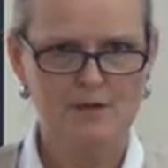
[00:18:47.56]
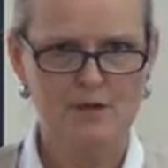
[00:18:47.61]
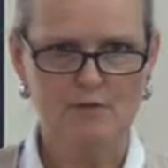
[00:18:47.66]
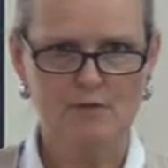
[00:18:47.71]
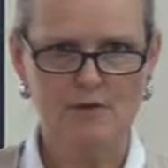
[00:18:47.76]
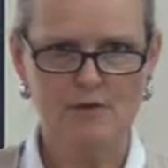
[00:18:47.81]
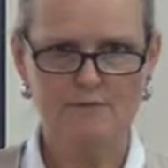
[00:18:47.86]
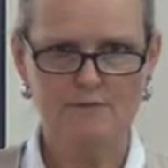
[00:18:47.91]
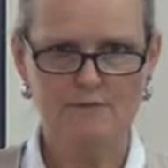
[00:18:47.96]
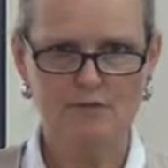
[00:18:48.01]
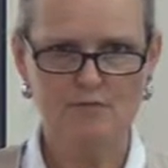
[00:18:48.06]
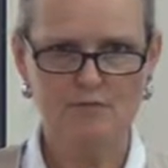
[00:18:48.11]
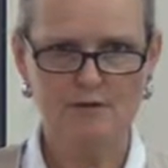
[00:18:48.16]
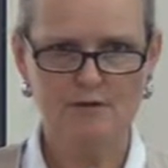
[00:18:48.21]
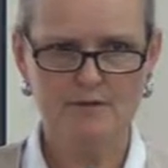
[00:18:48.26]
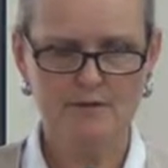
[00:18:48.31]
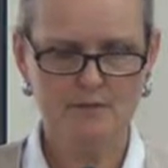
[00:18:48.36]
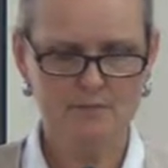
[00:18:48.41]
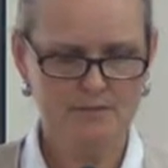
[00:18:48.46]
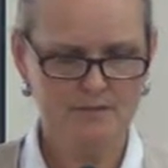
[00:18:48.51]
So if you
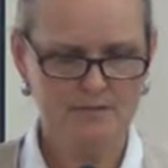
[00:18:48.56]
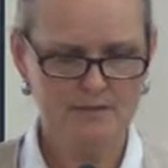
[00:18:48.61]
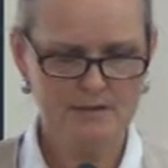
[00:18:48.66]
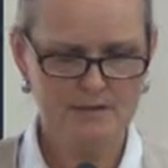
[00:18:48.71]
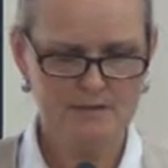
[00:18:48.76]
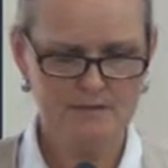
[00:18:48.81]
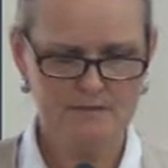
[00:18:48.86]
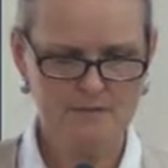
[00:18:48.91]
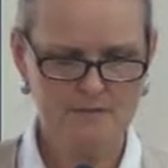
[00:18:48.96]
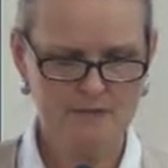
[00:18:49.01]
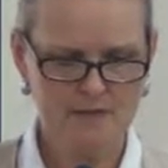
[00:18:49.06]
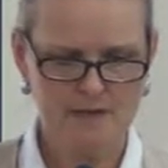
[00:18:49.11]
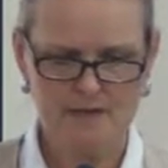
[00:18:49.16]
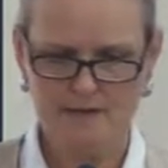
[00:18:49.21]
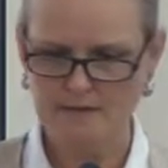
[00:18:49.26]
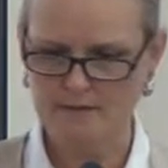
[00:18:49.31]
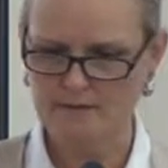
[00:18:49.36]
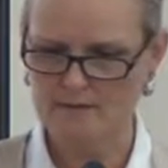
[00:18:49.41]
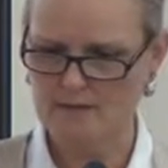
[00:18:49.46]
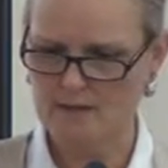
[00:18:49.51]
were on the progressive
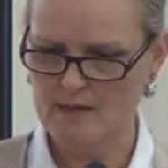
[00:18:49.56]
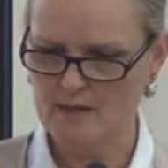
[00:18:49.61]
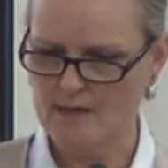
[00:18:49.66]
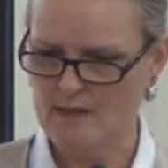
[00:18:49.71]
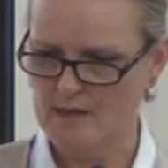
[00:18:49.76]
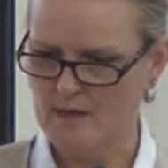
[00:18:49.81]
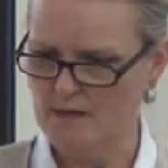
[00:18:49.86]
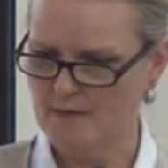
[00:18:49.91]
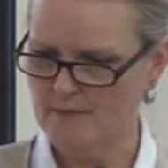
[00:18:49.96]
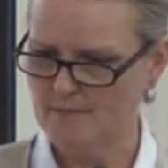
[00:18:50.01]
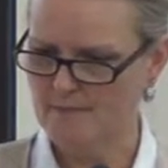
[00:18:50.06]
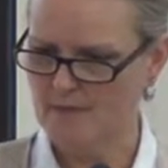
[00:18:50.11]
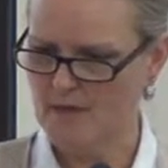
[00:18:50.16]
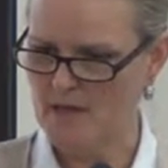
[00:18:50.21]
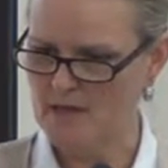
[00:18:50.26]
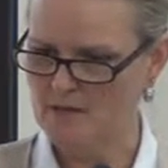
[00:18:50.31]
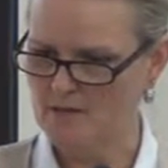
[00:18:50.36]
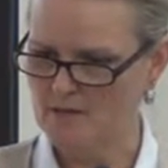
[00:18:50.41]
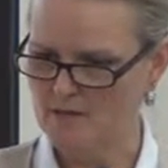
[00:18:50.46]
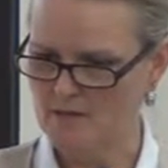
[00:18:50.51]
side
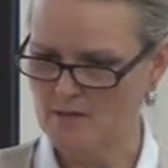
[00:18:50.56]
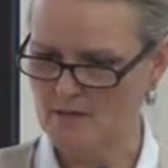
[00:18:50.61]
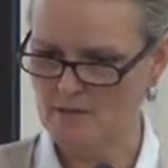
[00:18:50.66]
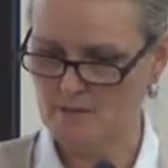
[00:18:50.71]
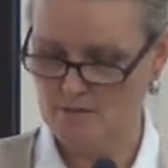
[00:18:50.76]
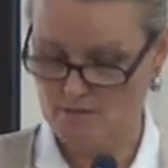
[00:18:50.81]
and